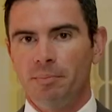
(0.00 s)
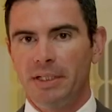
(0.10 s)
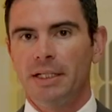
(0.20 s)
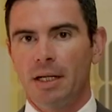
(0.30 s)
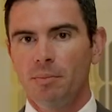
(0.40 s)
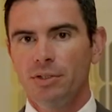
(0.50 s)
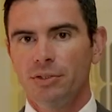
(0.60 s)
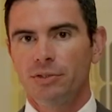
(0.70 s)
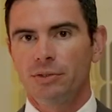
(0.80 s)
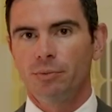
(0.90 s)
in bigger
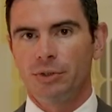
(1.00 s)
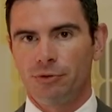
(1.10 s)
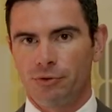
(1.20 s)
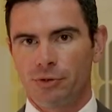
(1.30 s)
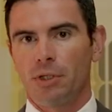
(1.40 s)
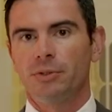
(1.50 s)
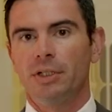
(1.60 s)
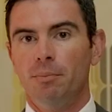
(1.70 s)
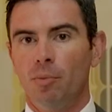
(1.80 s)
numbers, which is resulting in